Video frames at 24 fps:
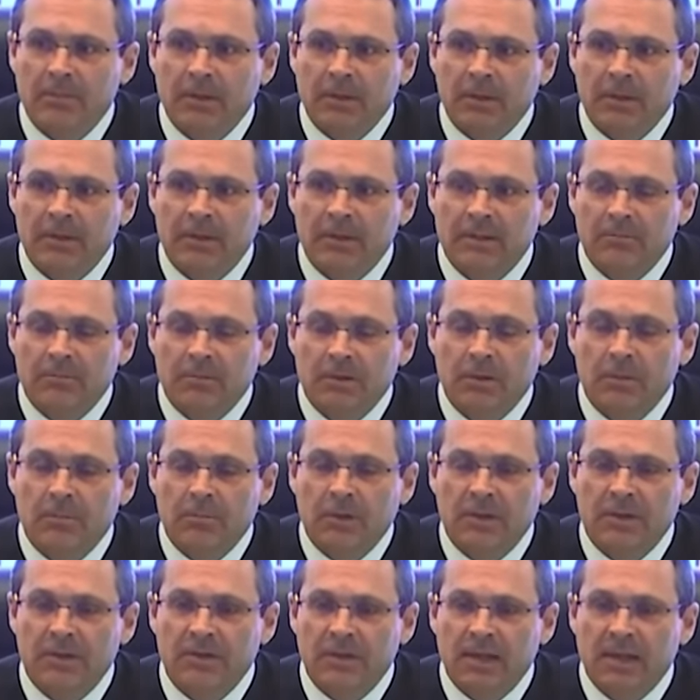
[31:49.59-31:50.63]
On February
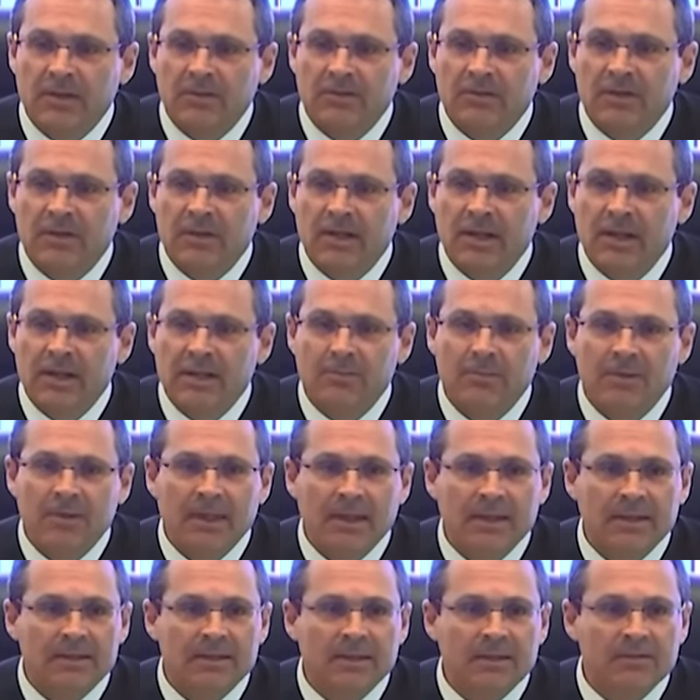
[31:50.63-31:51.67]
7,
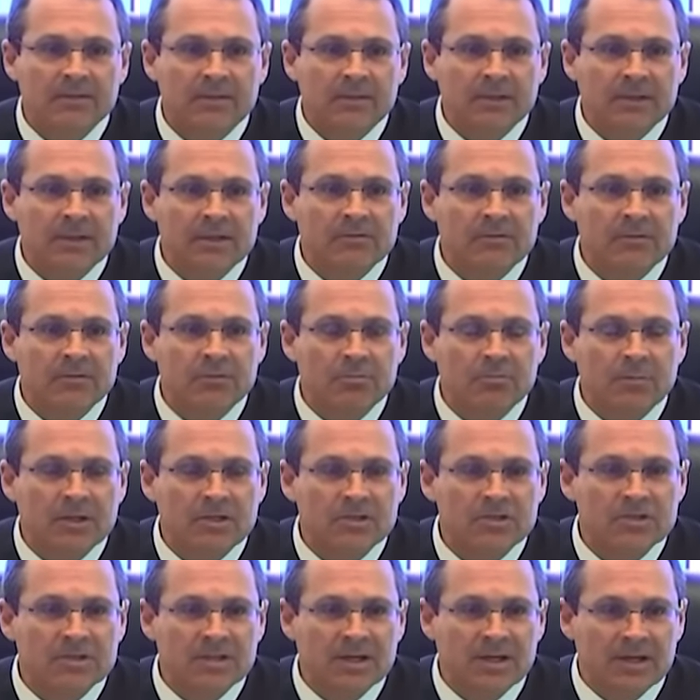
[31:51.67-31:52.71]
2024,
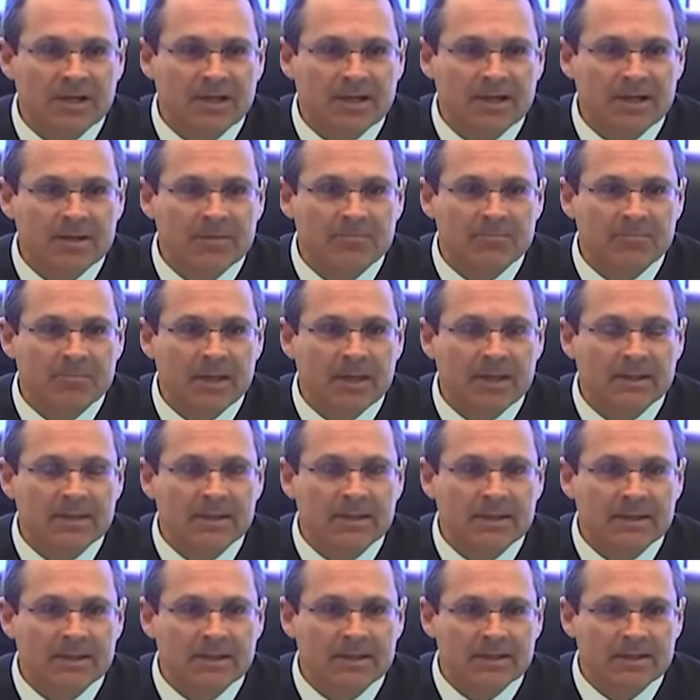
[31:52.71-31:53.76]
the State Court of
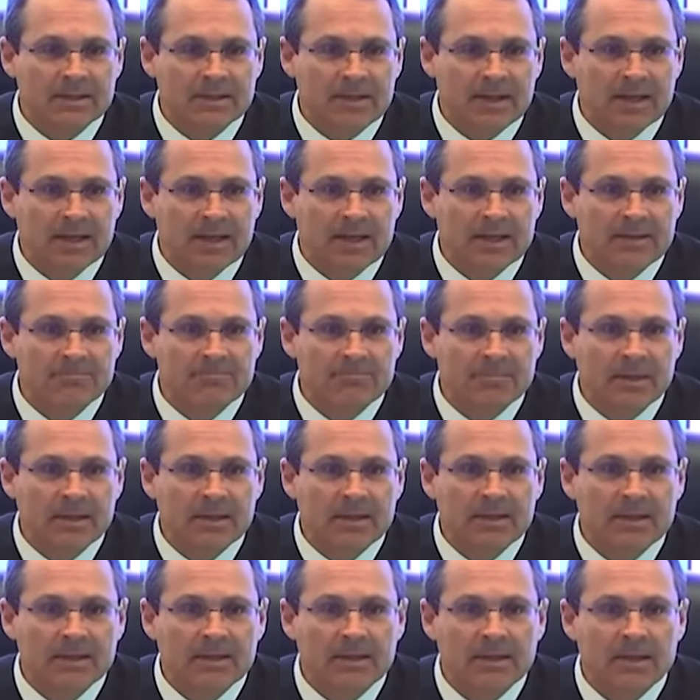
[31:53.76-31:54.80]
Appeals, after
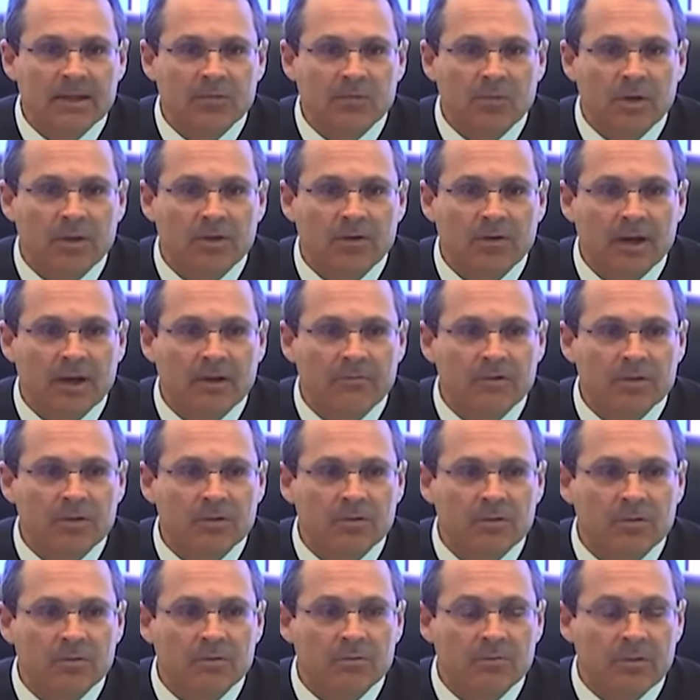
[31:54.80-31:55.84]
hearing Michelle's appeal,
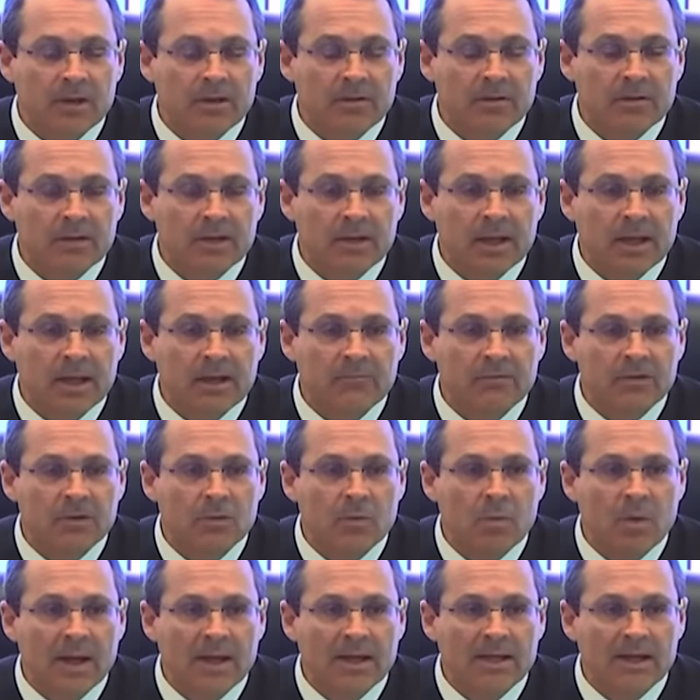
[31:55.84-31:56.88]
affirmed the
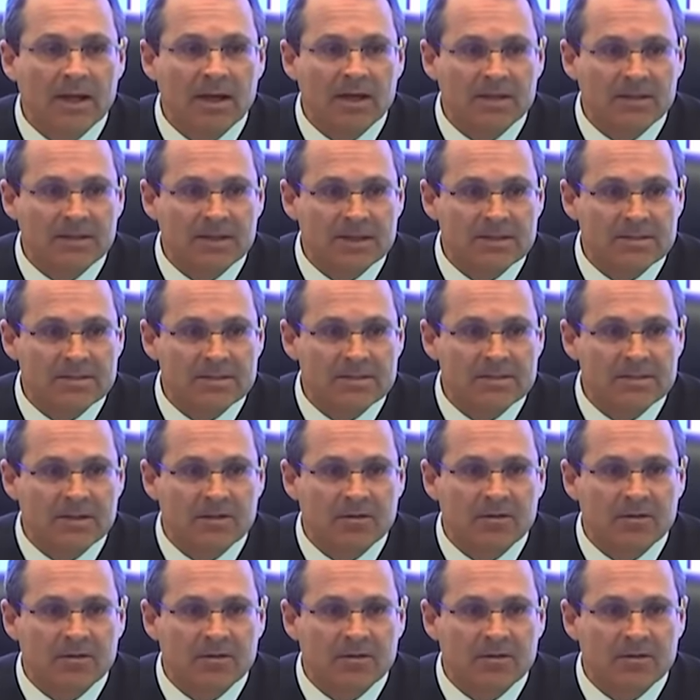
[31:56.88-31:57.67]
life sentence.